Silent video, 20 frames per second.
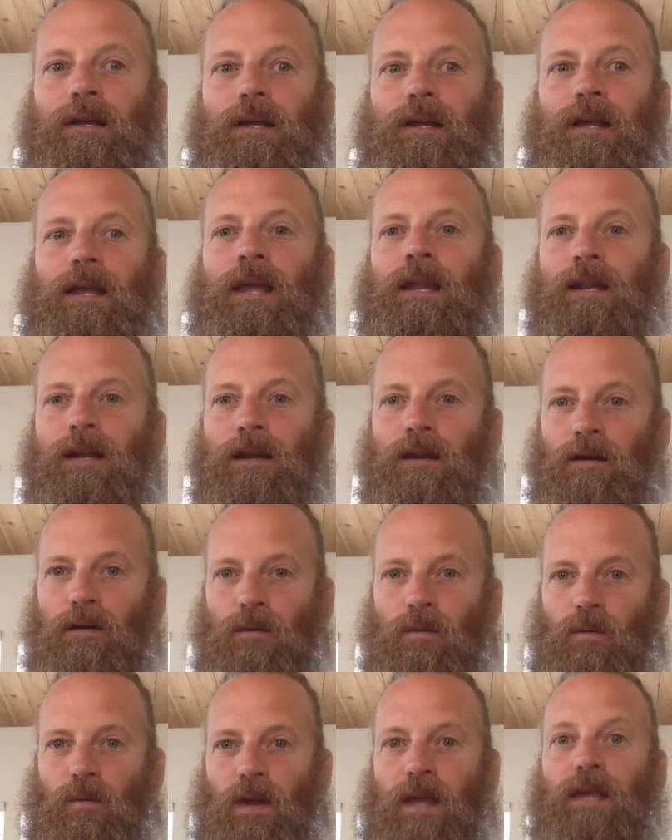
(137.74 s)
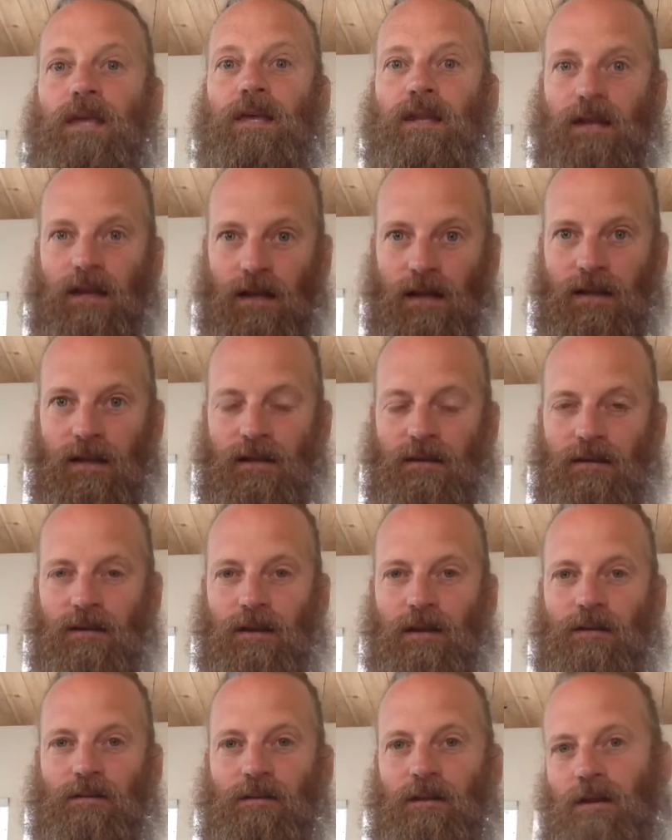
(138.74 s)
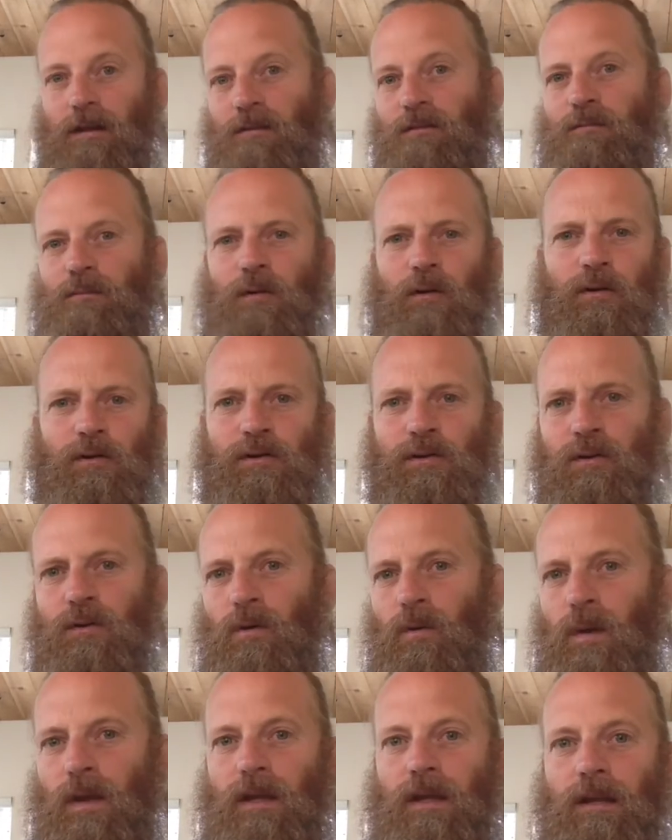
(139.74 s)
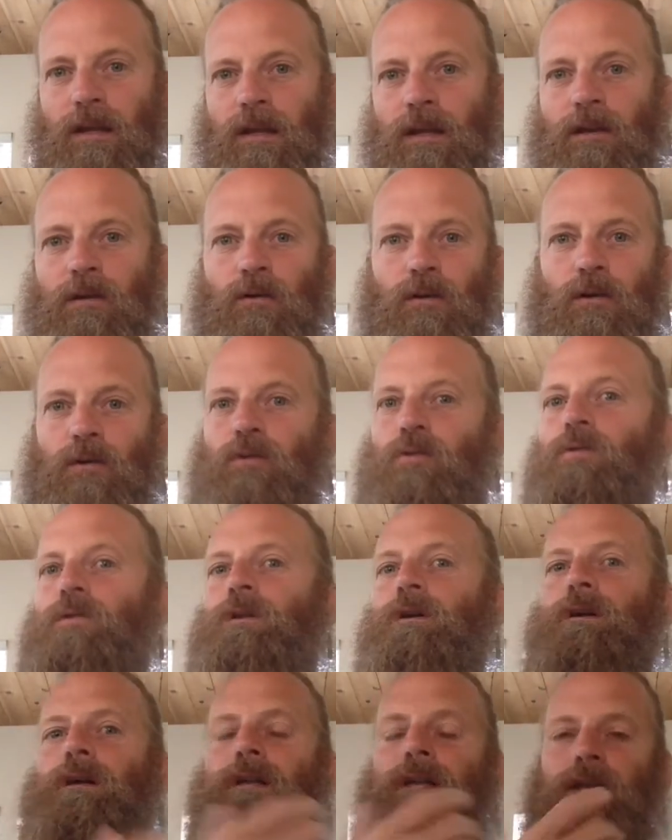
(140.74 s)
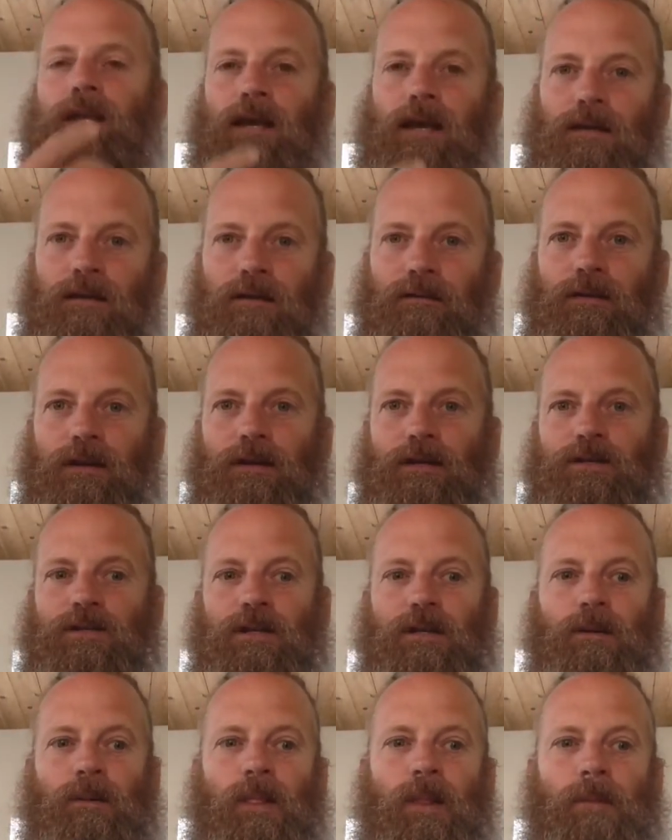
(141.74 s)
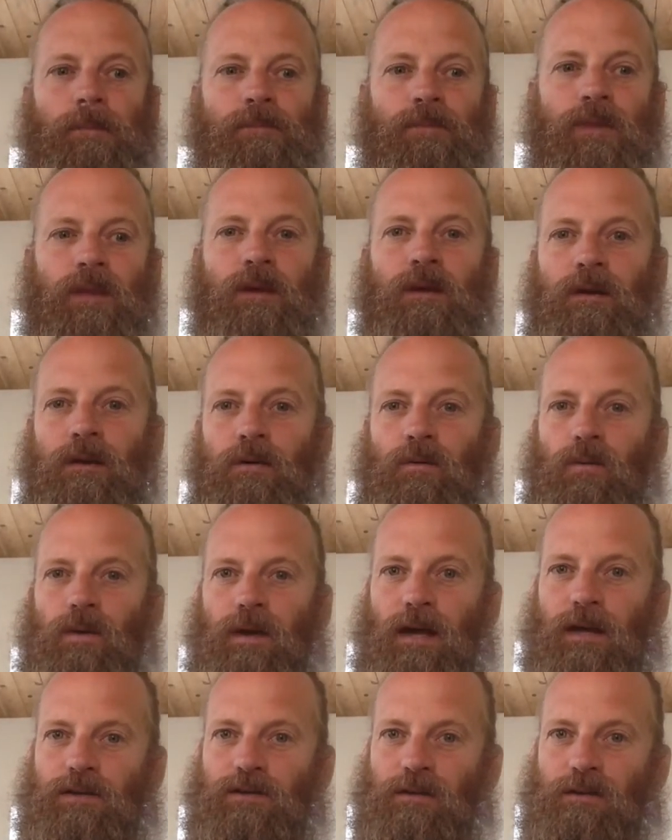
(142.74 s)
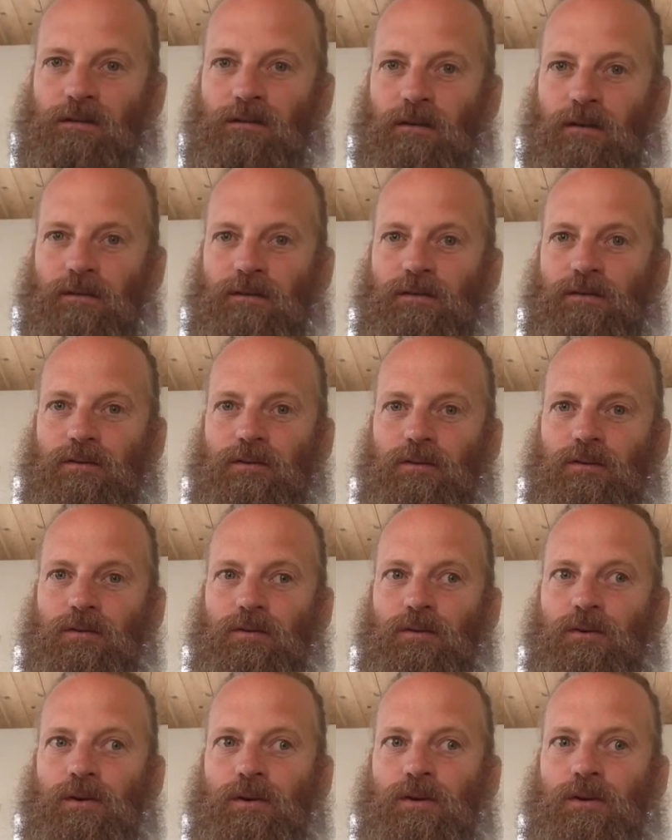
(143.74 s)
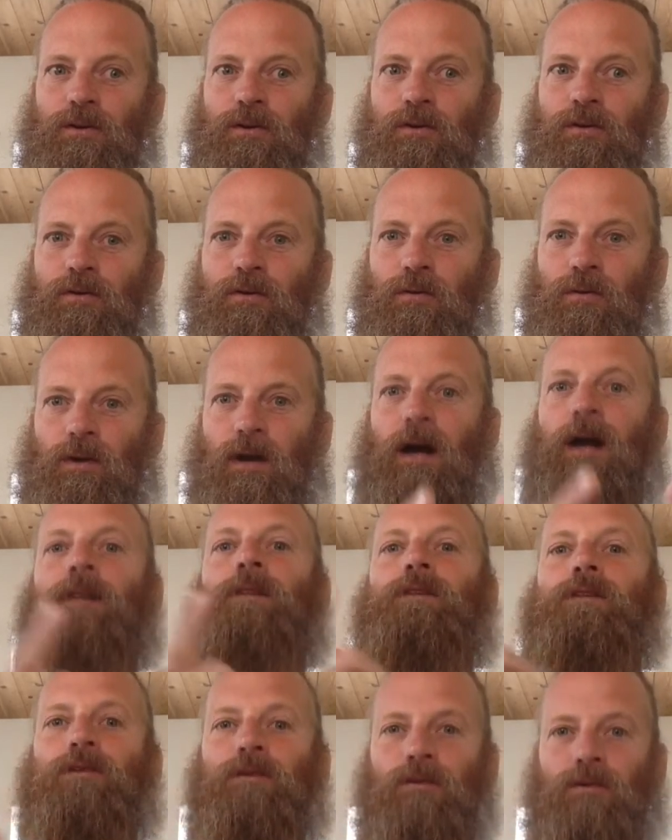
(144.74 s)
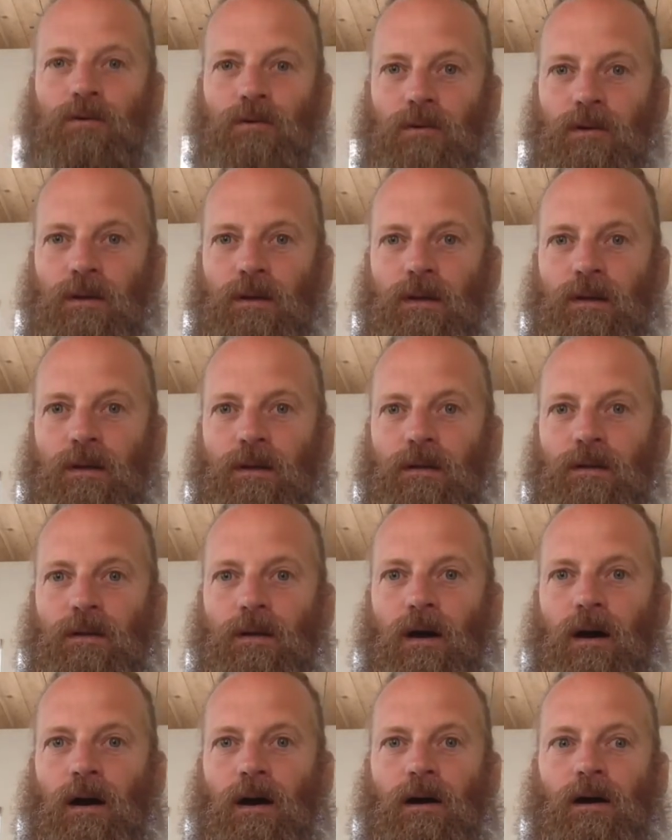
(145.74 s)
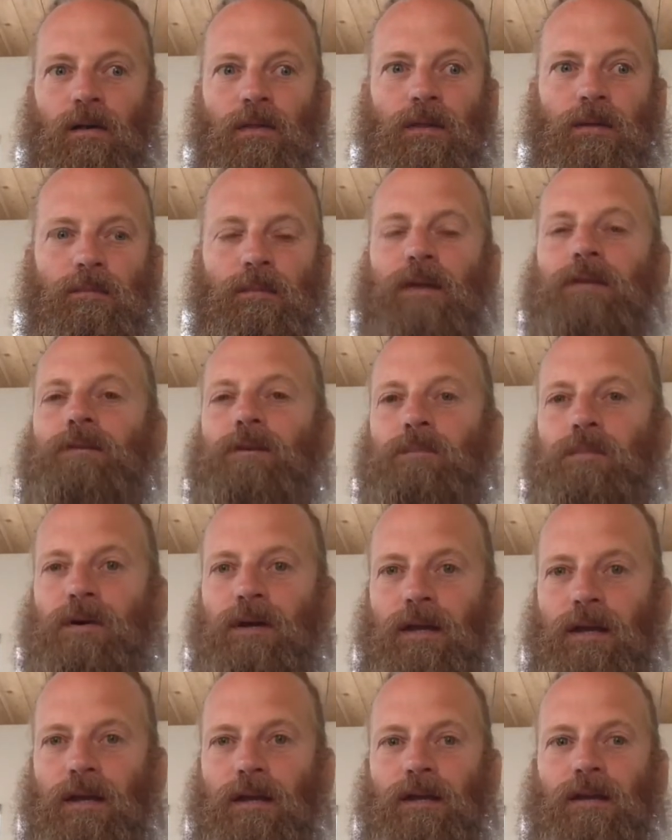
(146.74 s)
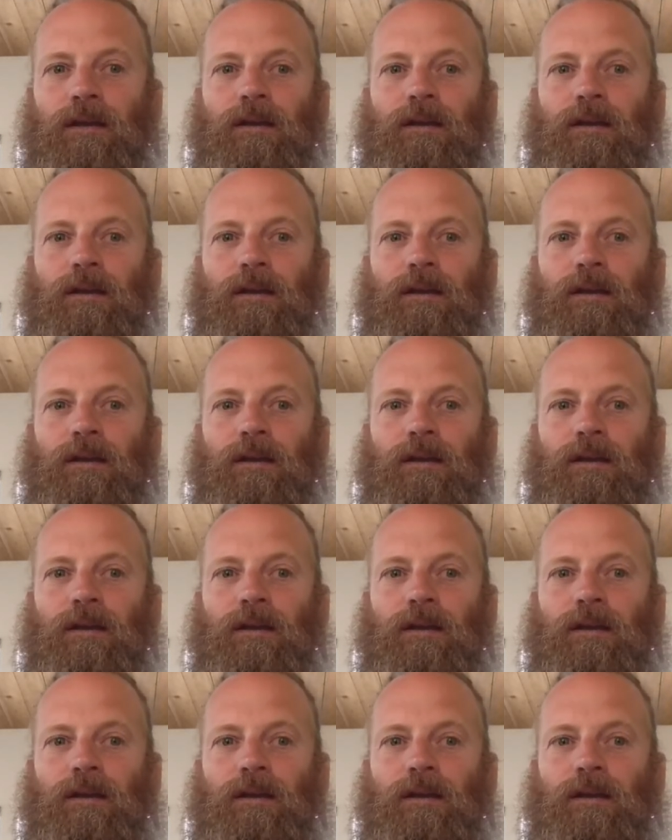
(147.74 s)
in an awakening, a spiritual awakening or a Kundalini activation, we actually start to undo all the mental plane,